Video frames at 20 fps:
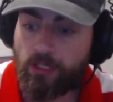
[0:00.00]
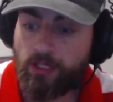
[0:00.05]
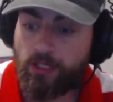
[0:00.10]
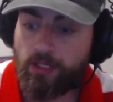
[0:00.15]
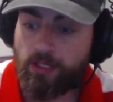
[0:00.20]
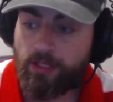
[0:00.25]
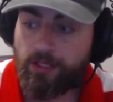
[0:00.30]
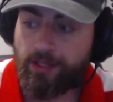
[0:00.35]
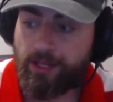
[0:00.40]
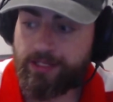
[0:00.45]

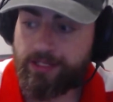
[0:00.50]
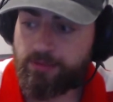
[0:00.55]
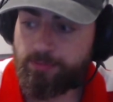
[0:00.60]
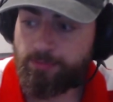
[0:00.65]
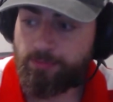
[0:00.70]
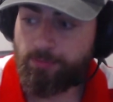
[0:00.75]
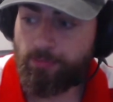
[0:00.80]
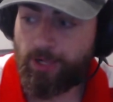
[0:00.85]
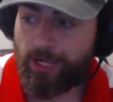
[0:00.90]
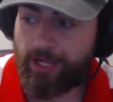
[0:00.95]
It's
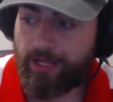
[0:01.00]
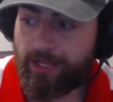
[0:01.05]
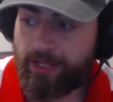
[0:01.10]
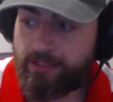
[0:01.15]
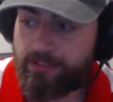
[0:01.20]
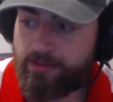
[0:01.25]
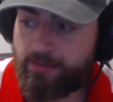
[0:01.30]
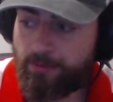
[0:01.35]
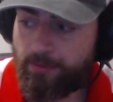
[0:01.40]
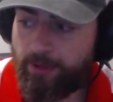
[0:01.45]
like it
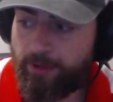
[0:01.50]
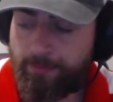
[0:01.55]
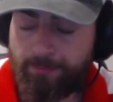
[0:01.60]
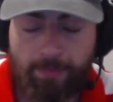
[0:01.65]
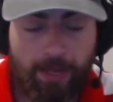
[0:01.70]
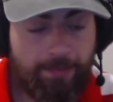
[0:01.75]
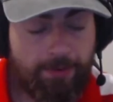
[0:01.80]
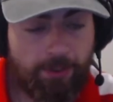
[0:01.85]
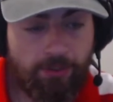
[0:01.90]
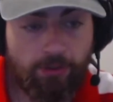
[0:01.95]
may
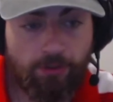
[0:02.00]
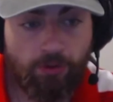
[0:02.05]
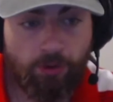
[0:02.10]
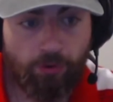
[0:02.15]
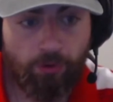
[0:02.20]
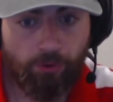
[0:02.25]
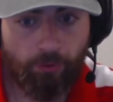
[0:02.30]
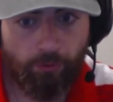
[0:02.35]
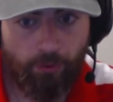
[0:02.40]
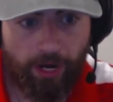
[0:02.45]
be a good call
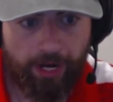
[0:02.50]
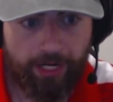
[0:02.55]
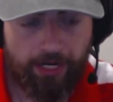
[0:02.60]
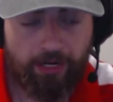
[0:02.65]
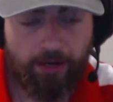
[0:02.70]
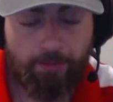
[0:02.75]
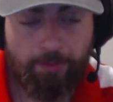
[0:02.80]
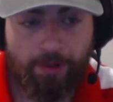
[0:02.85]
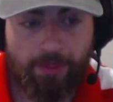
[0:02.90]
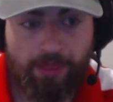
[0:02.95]
to run it,
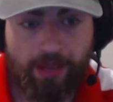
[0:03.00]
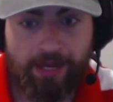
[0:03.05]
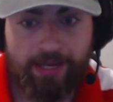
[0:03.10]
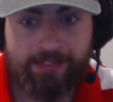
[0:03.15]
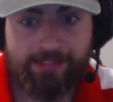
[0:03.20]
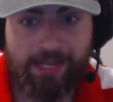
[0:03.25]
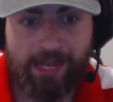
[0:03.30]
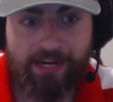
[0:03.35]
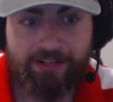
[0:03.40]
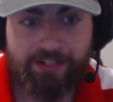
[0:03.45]
but then his
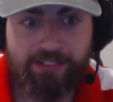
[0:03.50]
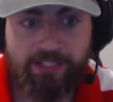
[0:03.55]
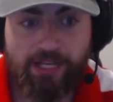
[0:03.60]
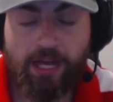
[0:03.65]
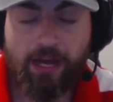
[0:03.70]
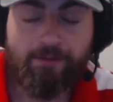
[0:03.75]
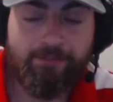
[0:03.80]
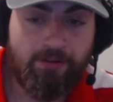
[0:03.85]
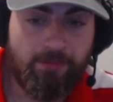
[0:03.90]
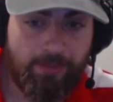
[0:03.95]
actions
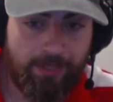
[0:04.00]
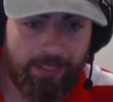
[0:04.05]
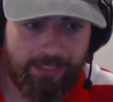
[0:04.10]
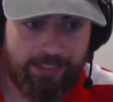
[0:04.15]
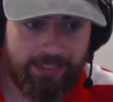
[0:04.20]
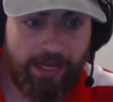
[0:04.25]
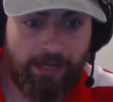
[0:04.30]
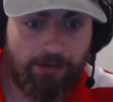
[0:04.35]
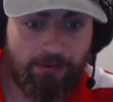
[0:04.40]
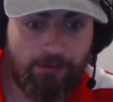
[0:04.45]
after being
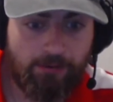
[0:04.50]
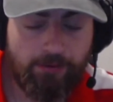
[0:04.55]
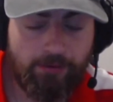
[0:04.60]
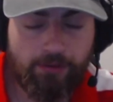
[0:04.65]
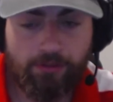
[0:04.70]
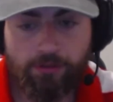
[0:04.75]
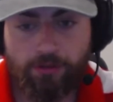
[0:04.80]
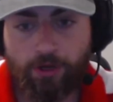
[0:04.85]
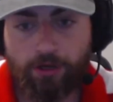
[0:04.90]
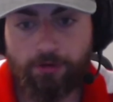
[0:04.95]
tackled,
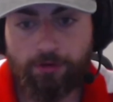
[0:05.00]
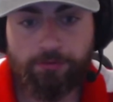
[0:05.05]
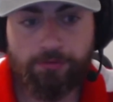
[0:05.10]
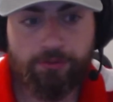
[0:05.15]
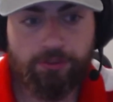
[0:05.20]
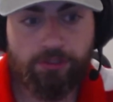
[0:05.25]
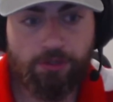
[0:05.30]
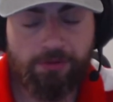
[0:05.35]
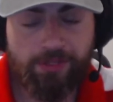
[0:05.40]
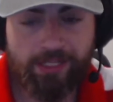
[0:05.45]
not
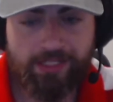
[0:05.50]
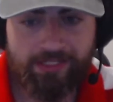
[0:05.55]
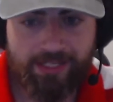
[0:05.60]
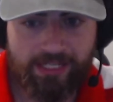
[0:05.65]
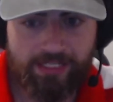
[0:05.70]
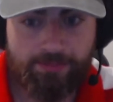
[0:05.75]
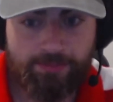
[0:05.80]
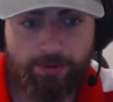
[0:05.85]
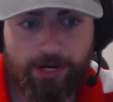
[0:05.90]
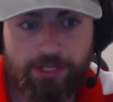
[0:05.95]
showing the
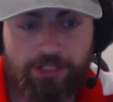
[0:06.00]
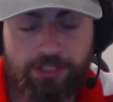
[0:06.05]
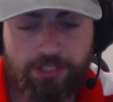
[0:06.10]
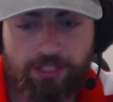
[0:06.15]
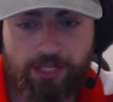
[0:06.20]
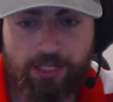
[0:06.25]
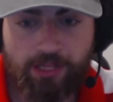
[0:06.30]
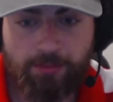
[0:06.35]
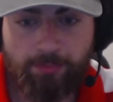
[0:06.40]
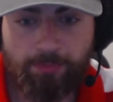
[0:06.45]
desperation to
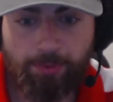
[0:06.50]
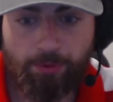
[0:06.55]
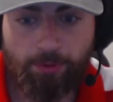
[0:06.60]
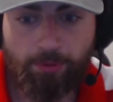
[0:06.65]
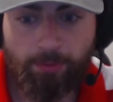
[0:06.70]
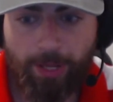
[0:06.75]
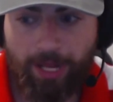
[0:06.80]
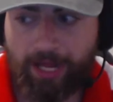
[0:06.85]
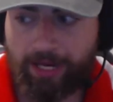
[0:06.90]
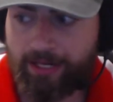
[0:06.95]
get the ball
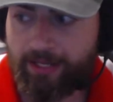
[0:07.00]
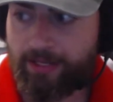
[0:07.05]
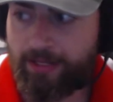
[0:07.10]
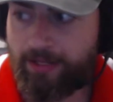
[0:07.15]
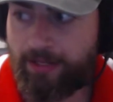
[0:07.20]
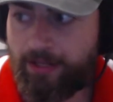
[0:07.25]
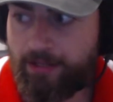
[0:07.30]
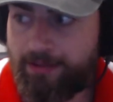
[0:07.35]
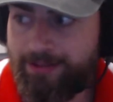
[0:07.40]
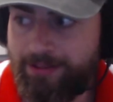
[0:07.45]
back,
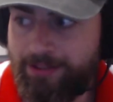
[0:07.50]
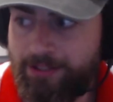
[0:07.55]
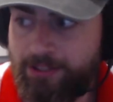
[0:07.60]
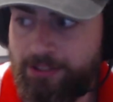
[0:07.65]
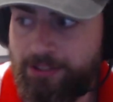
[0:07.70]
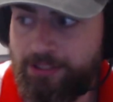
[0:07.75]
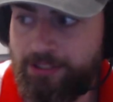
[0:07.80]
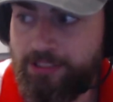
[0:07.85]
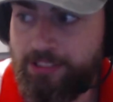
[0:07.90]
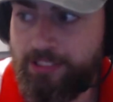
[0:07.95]
the
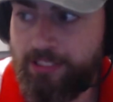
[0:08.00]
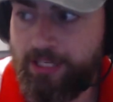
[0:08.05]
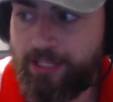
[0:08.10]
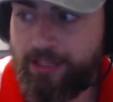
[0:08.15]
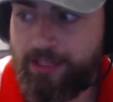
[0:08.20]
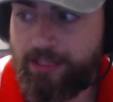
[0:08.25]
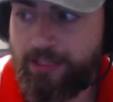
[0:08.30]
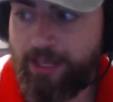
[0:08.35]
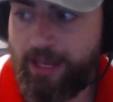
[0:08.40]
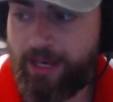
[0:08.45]
urgency, I
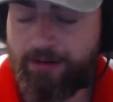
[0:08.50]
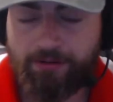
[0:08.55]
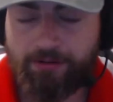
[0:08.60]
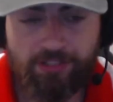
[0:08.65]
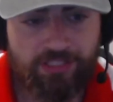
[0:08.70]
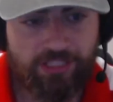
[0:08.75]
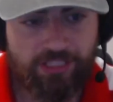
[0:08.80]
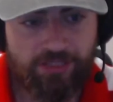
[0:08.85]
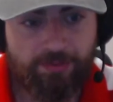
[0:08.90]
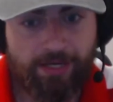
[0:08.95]
think, and just
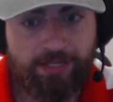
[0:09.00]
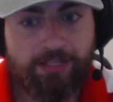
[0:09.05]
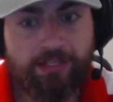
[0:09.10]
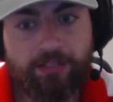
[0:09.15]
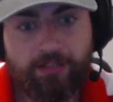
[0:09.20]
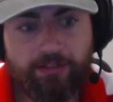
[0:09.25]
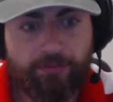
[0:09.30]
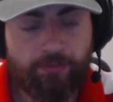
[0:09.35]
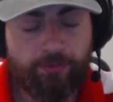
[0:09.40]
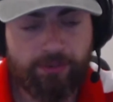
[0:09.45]
expecting his
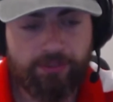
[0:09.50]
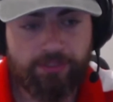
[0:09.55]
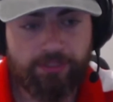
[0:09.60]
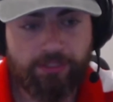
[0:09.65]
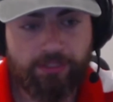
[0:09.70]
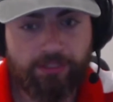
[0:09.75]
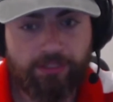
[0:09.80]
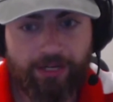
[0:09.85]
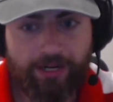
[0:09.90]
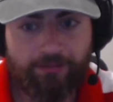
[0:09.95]
forwards to
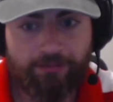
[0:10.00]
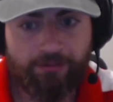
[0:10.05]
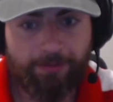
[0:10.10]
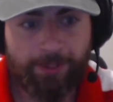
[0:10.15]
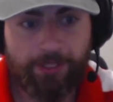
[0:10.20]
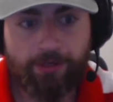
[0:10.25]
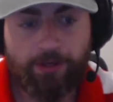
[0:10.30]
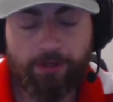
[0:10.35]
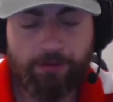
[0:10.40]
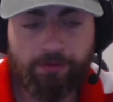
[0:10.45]
clear out from him and
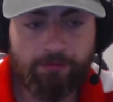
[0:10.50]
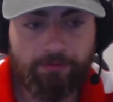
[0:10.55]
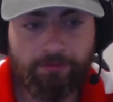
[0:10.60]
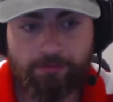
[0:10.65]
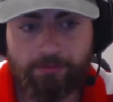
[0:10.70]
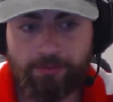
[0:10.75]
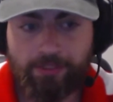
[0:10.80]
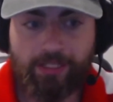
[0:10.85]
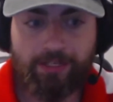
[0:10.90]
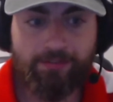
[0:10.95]
not
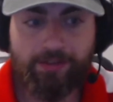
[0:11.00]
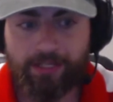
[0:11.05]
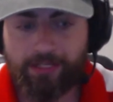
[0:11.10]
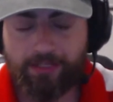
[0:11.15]
giving